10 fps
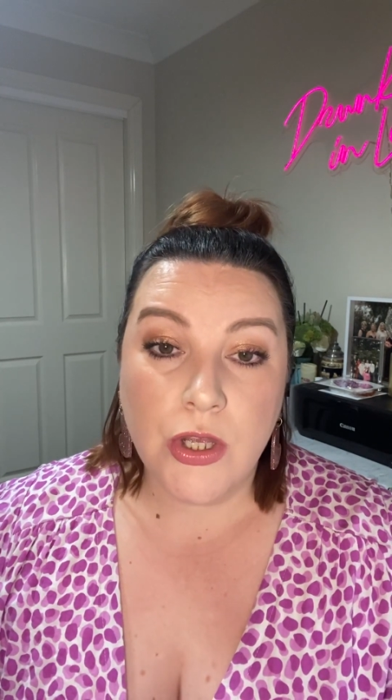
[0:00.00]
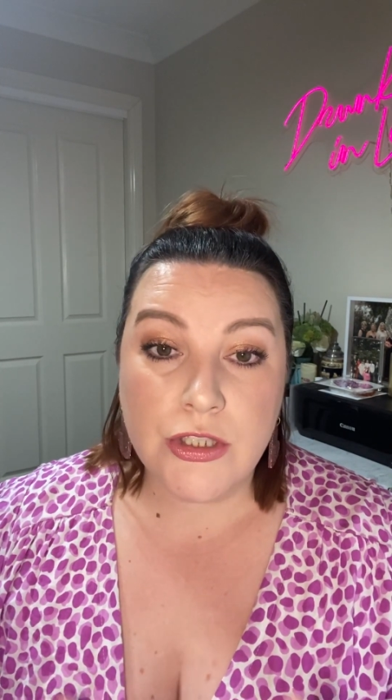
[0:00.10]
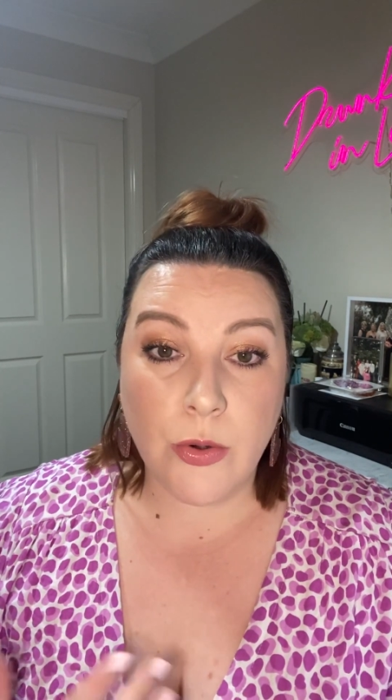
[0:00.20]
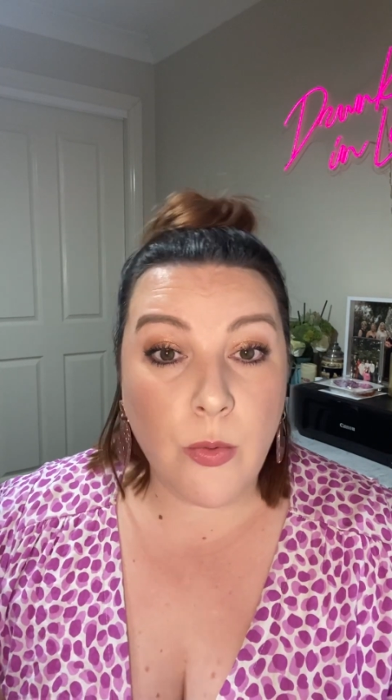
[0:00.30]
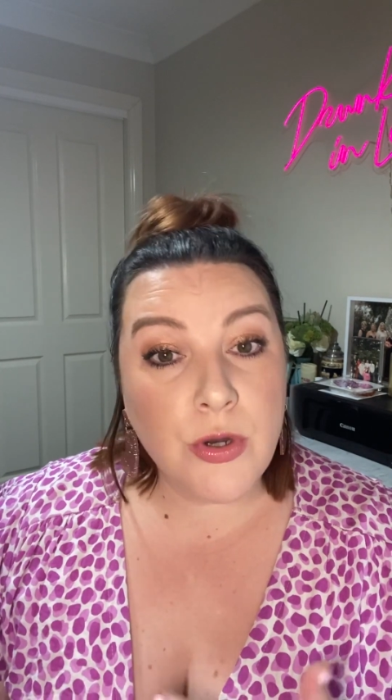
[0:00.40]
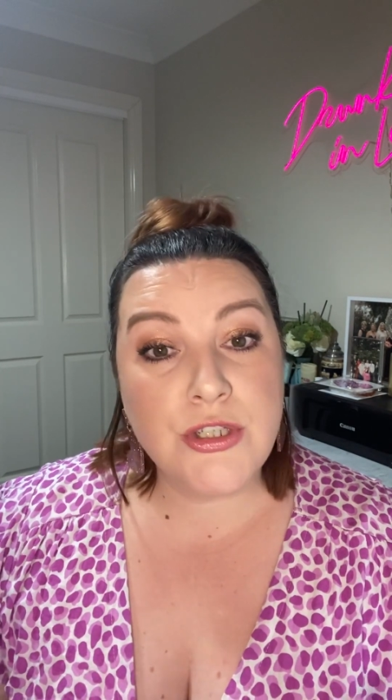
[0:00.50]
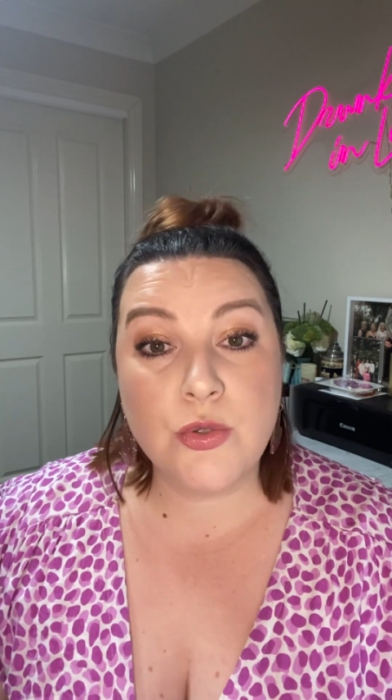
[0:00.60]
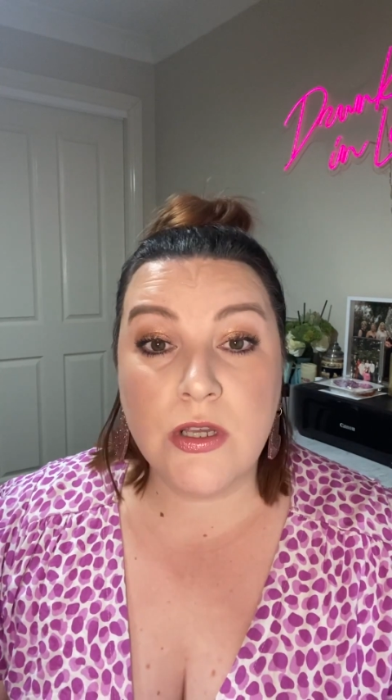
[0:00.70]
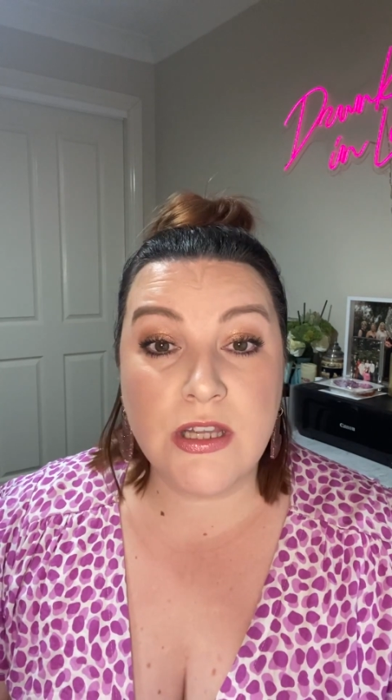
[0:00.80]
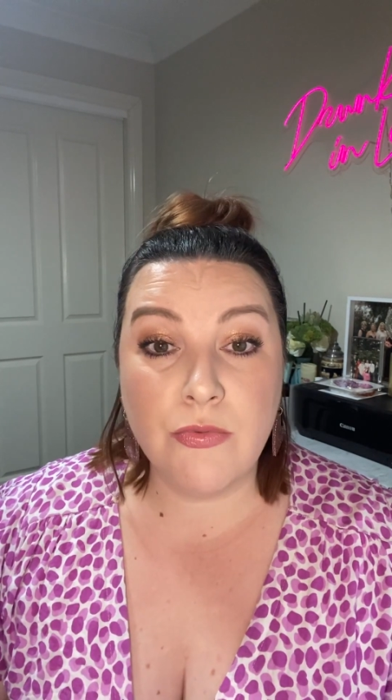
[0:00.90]
So I wanted to
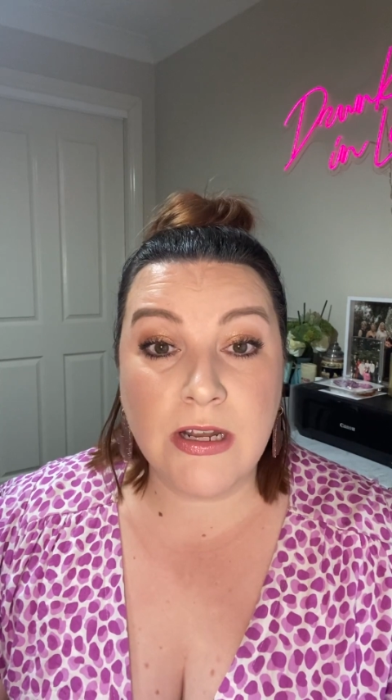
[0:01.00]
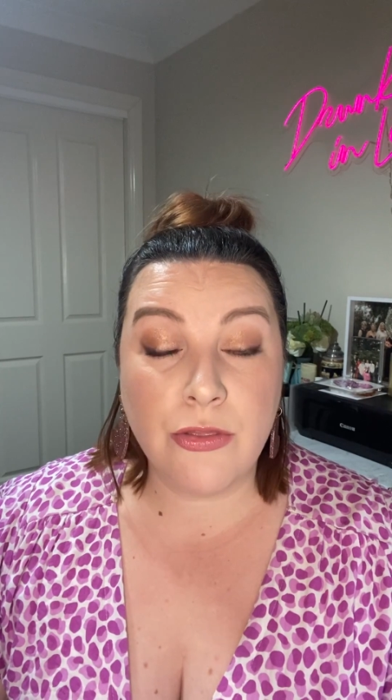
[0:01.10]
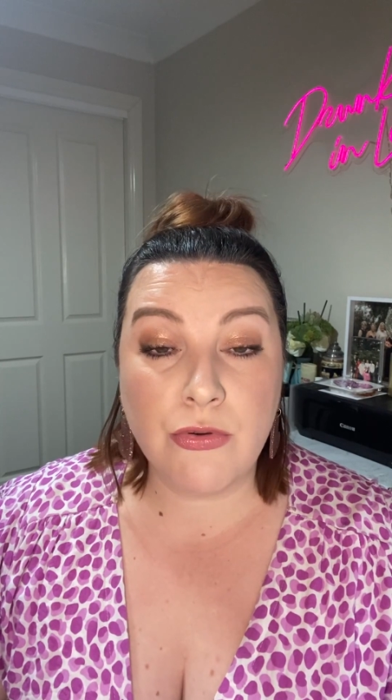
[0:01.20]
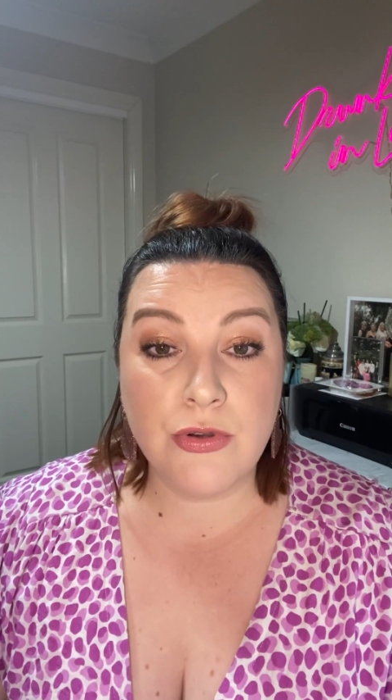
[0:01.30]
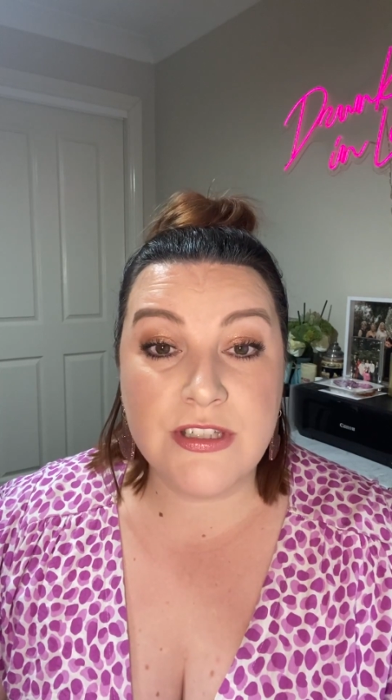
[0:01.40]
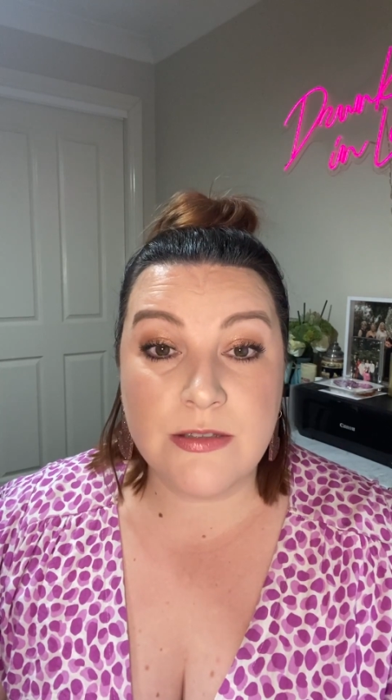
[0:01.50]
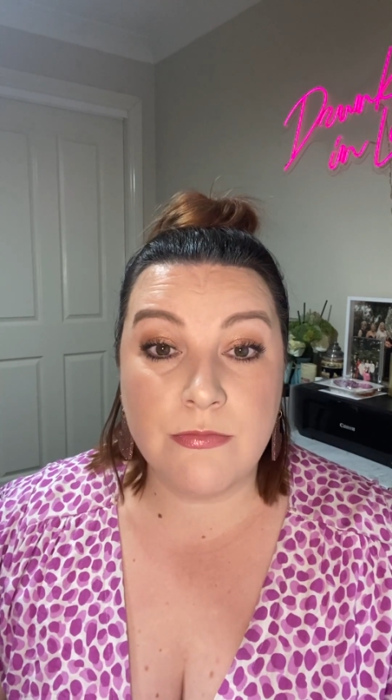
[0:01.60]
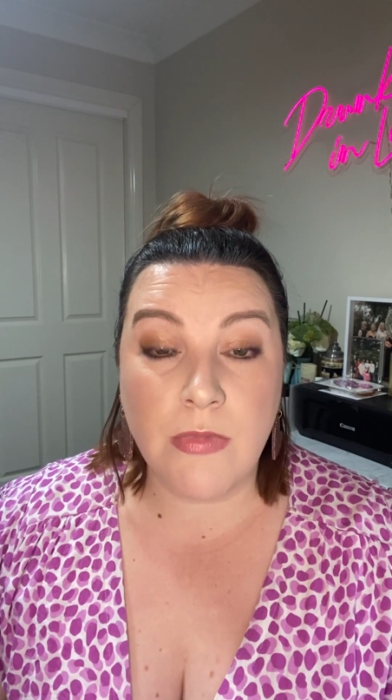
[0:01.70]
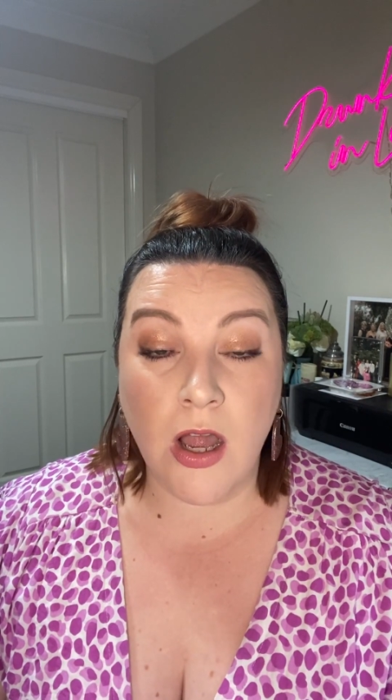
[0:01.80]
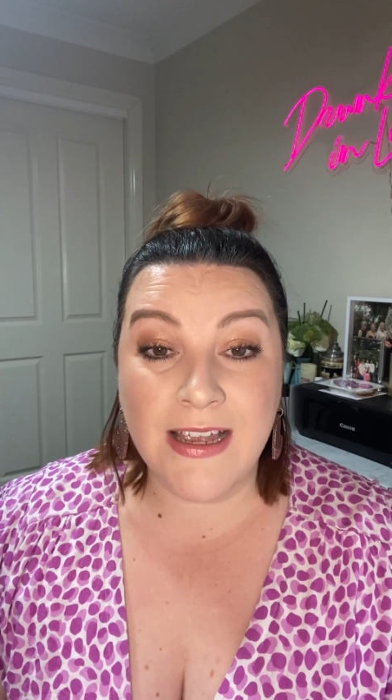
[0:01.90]
quickly run through
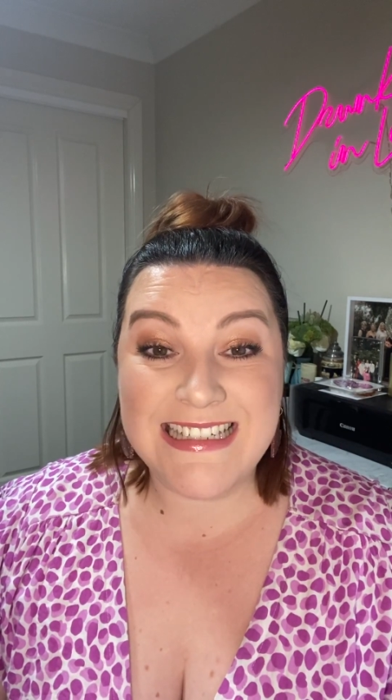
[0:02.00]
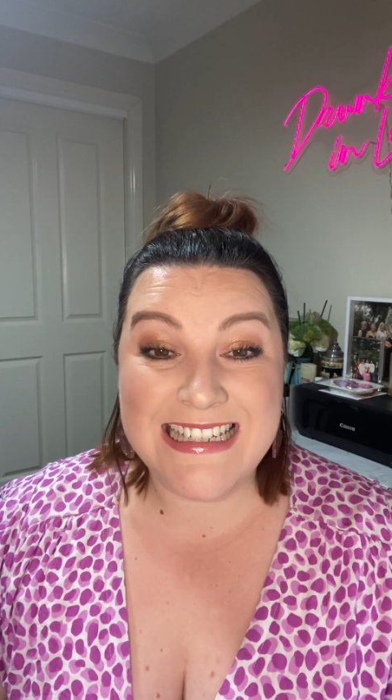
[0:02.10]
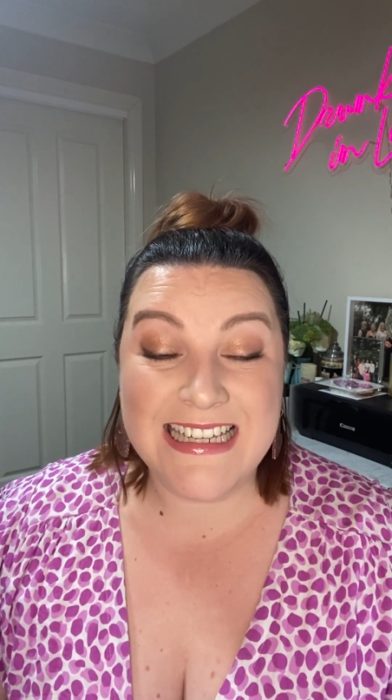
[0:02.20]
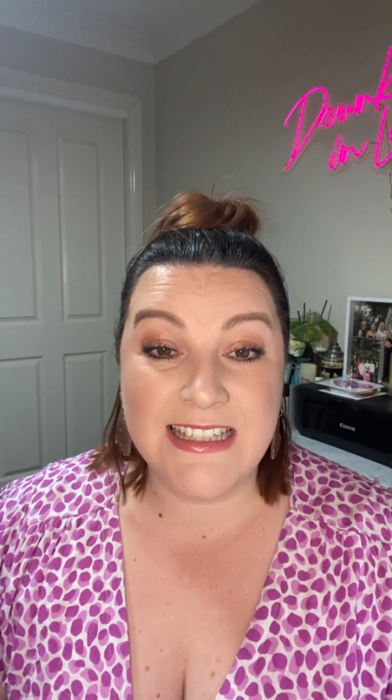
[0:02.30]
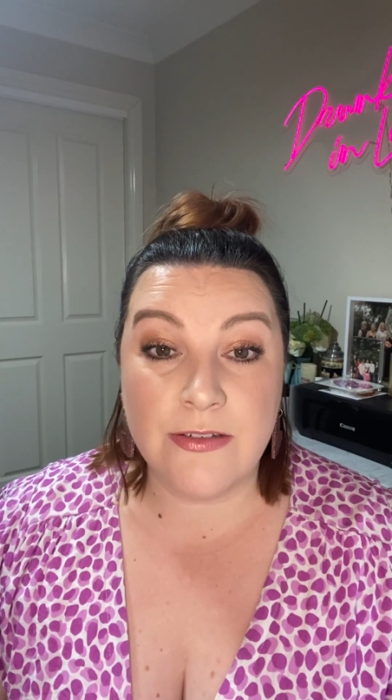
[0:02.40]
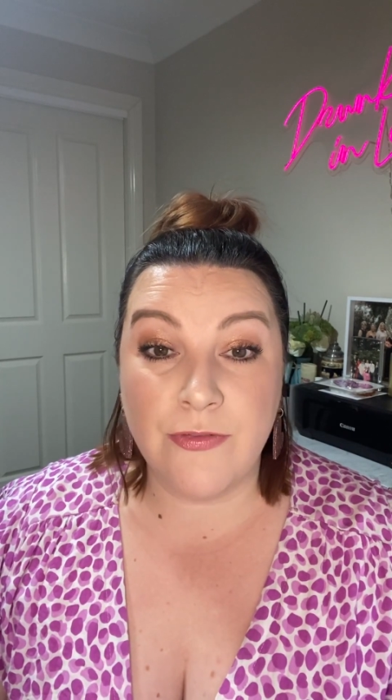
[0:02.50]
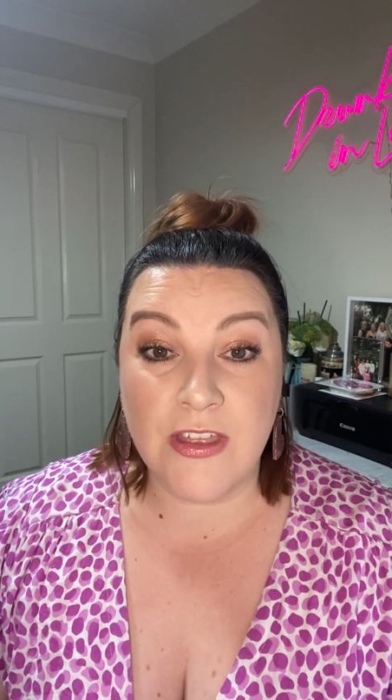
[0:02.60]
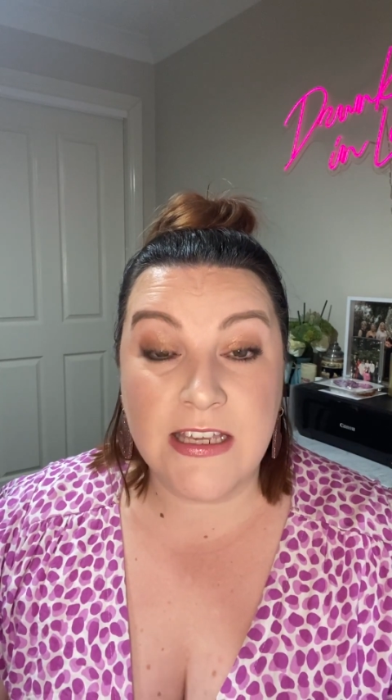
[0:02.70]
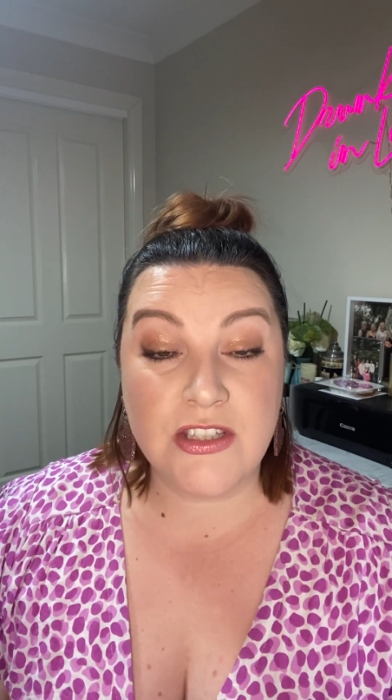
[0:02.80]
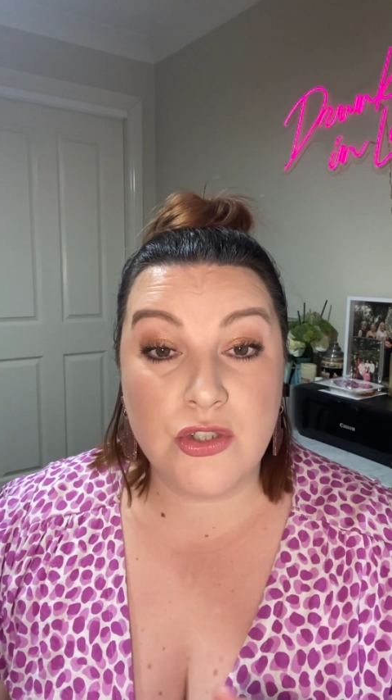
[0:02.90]
some ideas of
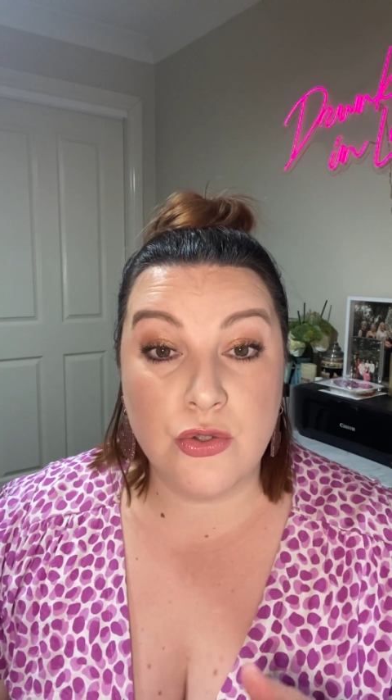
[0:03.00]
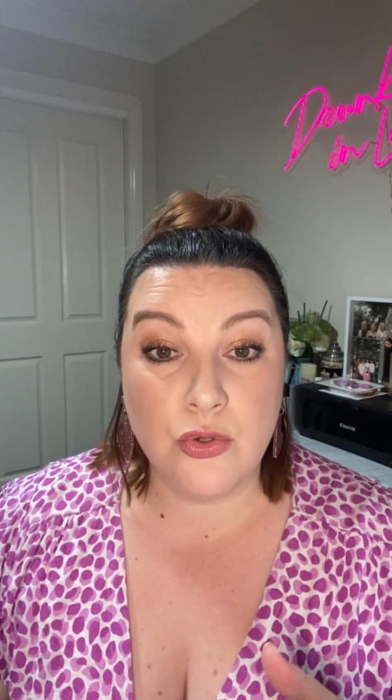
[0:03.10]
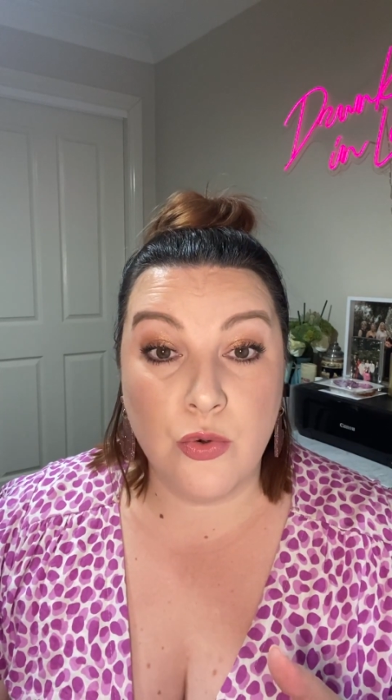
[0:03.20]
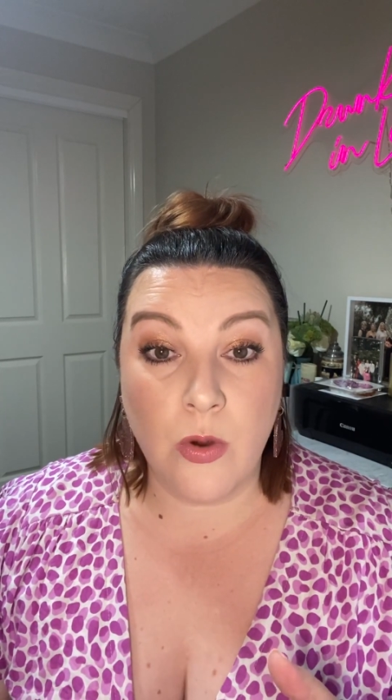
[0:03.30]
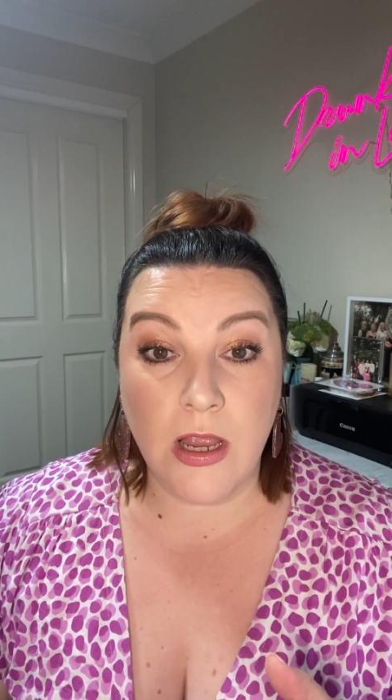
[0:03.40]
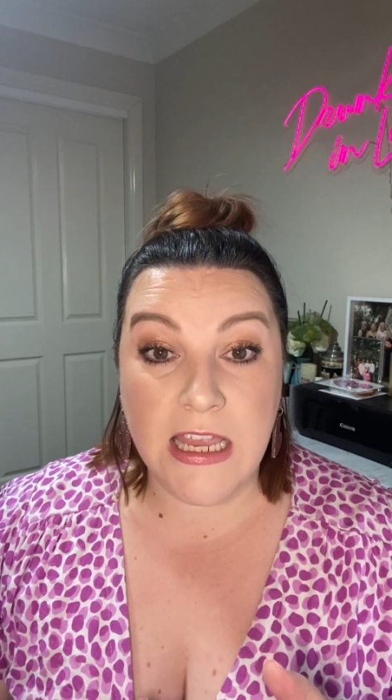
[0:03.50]
things to